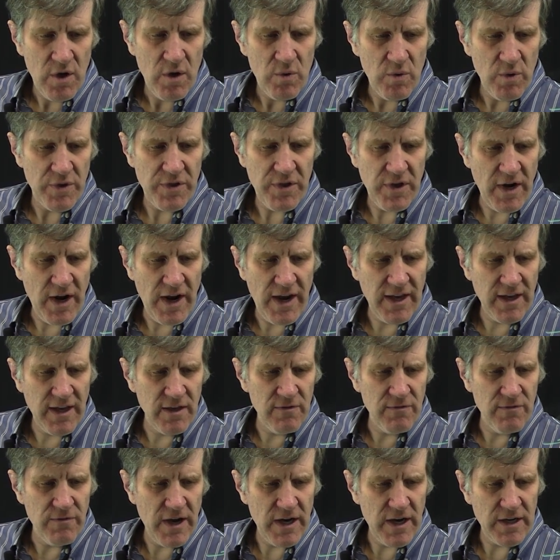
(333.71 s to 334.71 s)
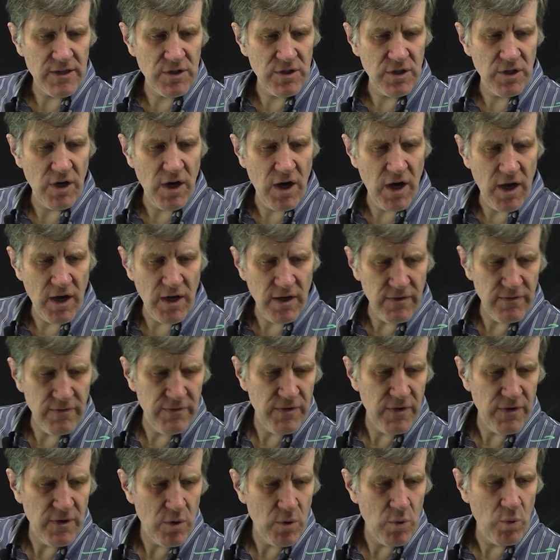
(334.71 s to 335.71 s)
with an eigenvector
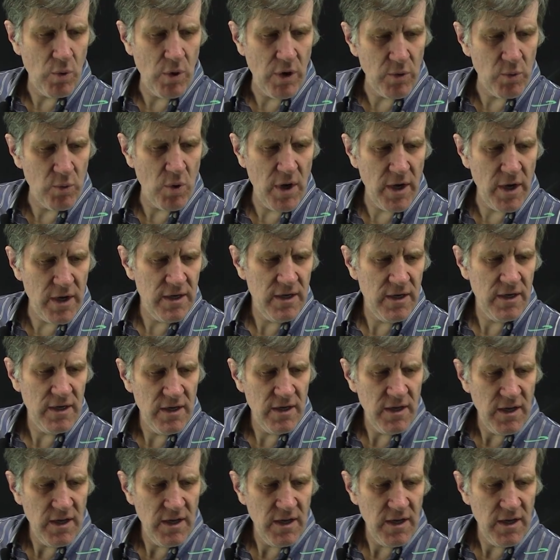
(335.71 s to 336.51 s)
of 1, 1,